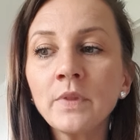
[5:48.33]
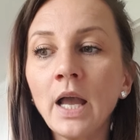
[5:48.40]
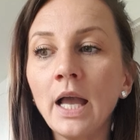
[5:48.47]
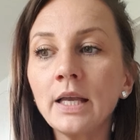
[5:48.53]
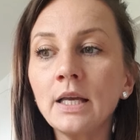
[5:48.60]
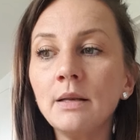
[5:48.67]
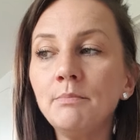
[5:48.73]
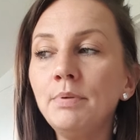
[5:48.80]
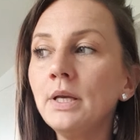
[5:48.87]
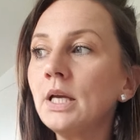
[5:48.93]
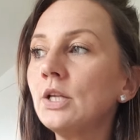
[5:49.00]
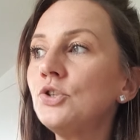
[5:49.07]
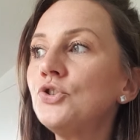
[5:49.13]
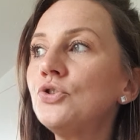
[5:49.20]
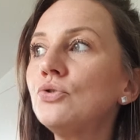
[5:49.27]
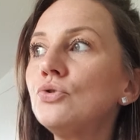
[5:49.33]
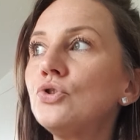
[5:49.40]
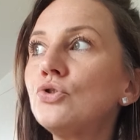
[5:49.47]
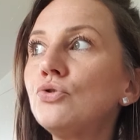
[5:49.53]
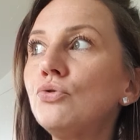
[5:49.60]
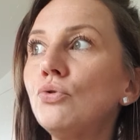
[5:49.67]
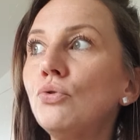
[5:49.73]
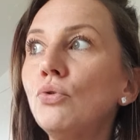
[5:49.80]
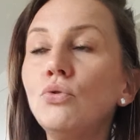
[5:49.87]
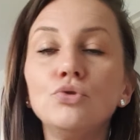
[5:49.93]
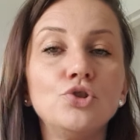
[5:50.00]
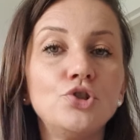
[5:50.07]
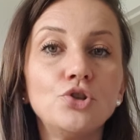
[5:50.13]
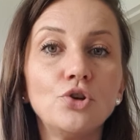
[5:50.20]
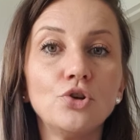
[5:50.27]
I can pick and choose to
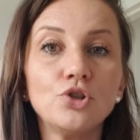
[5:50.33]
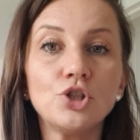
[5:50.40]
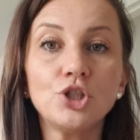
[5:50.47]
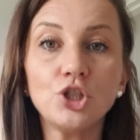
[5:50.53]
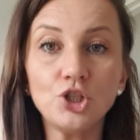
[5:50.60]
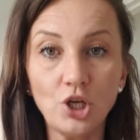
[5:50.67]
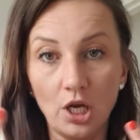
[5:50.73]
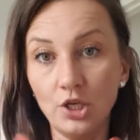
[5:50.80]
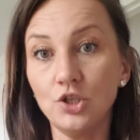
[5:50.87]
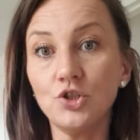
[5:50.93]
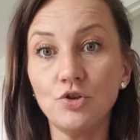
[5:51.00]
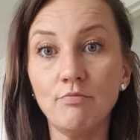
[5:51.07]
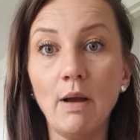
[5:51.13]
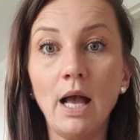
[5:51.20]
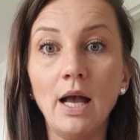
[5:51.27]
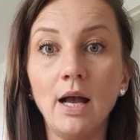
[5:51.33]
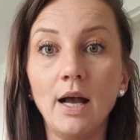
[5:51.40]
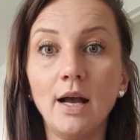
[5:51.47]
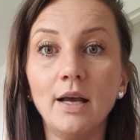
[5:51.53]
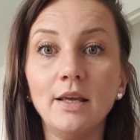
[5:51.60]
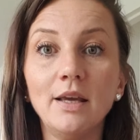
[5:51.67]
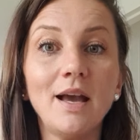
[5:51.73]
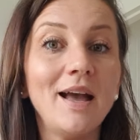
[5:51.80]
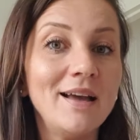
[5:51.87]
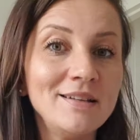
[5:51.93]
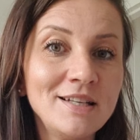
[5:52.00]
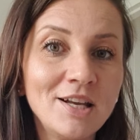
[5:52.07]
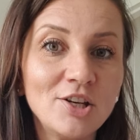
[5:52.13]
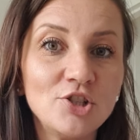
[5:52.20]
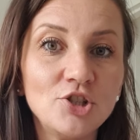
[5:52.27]
just change my
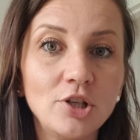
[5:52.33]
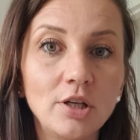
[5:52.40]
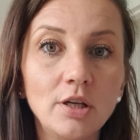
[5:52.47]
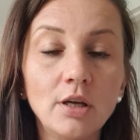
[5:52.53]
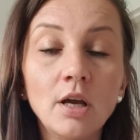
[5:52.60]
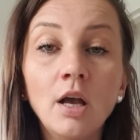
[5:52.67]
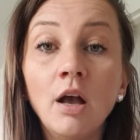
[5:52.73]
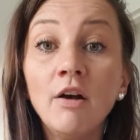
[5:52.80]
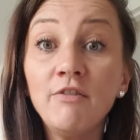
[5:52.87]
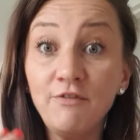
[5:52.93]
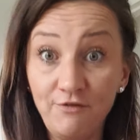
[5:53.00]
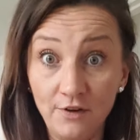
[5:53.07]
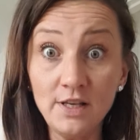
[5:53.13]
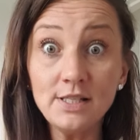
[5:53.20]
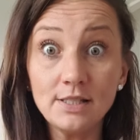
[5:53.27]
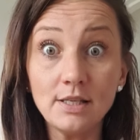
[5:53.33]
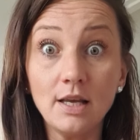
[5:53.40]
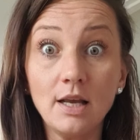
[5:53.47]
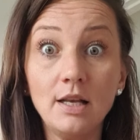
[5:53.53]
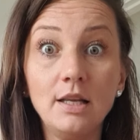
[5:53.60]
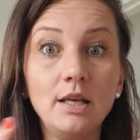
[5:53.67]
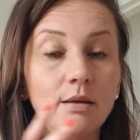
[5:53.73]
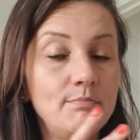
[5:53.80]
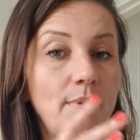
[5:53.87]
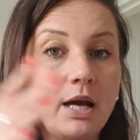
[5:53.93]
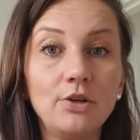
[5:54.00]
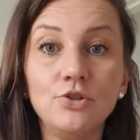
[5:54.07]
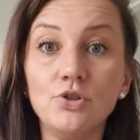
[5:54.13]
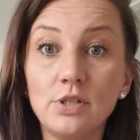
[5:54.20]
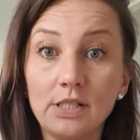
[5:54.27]
energy physically
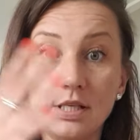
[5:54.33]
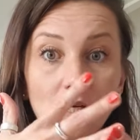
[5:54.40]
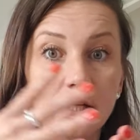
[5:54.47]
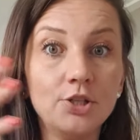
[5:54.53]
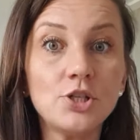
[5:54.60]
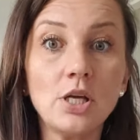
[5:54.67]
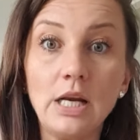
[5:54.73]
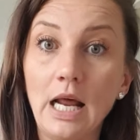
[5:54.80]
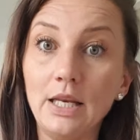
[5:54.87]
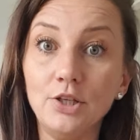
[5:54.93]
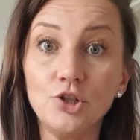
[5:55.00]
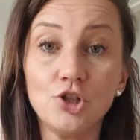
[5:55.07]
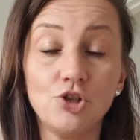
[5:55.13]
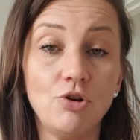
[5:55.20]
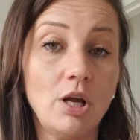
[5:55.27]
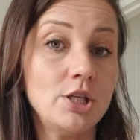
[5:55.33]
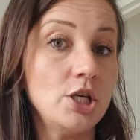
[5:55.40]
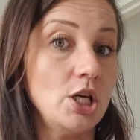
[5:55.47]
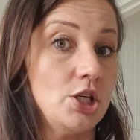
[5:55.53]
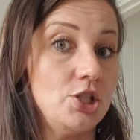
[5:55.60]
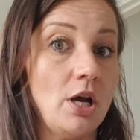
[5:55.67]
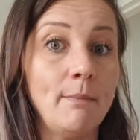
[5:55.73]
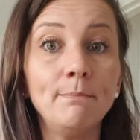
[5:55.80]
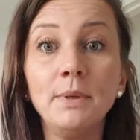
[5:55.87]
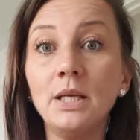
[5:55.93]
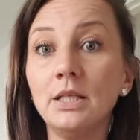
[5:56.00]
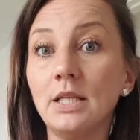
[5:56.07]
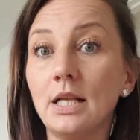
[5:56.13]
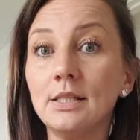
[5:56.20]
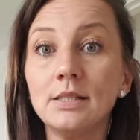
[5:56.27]
by just literally stretching,
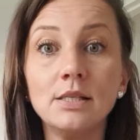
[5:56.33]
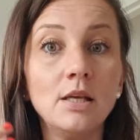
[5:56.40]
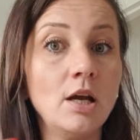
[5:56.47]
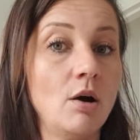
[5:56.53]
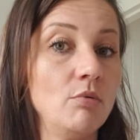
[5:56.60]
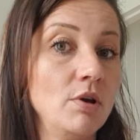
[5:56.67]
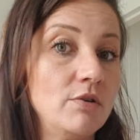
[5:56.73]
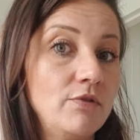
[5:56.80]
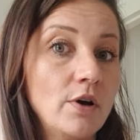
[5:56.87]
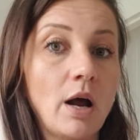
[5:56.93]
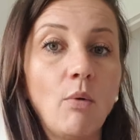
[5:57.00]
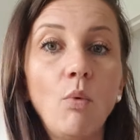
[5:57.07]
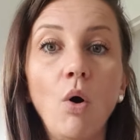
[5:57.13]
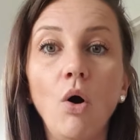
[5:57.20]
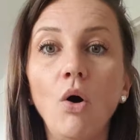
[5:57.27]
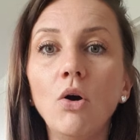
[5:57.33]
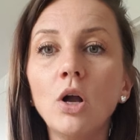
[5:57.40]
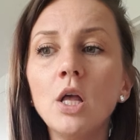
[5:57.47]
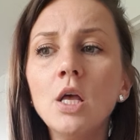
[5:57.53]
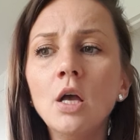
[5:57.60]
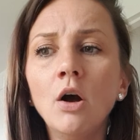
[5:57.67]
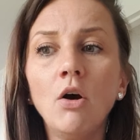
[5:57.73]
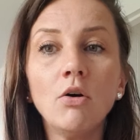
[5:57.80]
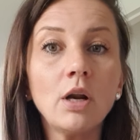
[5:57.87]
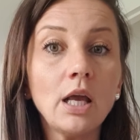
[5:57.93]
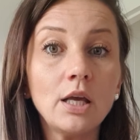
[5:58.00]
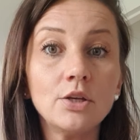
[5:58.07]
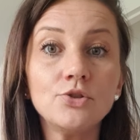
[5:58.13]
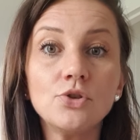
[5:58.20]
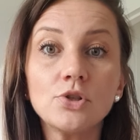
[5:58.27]
jumping, dancing, going for a walk, or I
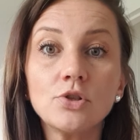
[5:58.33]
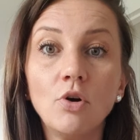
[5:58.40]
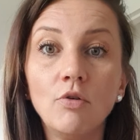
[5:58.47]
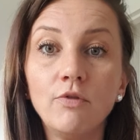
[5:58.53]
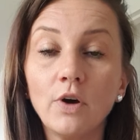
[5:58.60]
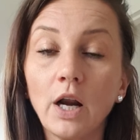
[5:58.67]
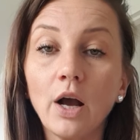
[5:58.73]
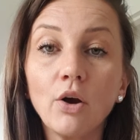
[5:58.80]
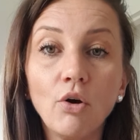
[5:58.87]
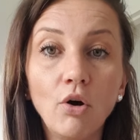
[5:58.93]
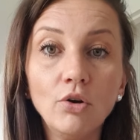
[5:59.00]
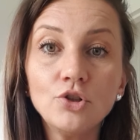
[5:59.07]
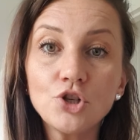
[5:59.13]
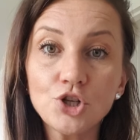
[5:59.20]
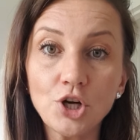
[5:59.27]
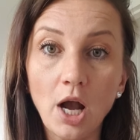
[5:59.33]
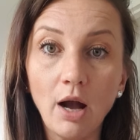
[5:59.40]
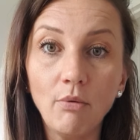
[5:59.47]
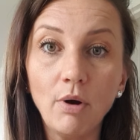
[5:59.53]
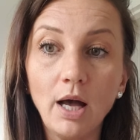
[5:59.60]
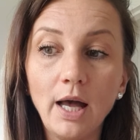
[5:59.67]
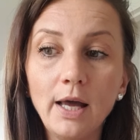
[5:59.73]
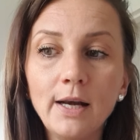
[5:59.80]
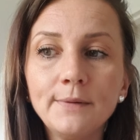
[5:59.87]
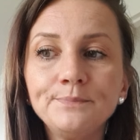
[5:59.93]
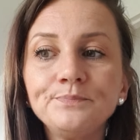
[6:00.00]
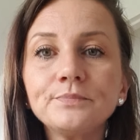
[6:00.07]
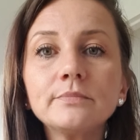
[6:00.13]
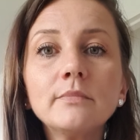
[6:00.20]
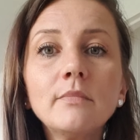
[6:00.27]
can just go for a cold shower,
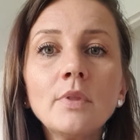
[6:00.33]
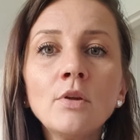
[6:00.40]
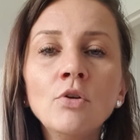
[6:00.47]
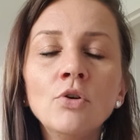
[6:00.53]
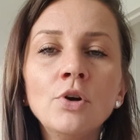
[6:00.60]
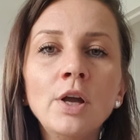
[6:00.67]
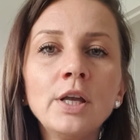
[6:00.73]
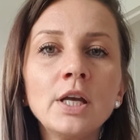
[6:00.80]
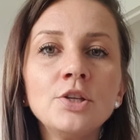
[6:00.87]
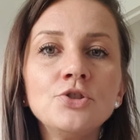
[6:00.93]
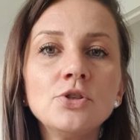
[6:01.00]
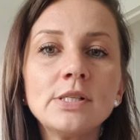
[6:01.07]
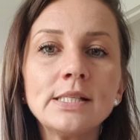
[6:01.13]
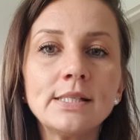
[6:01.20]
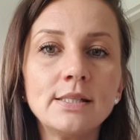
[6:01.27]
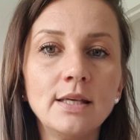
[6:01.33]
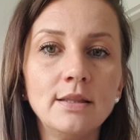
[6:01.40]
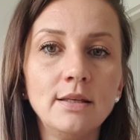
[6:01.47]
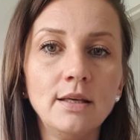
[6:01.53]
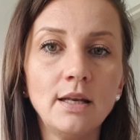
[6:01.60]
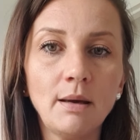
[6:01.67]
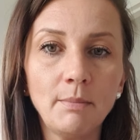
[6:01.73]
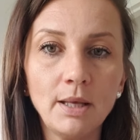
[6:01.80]
or I can just sit in a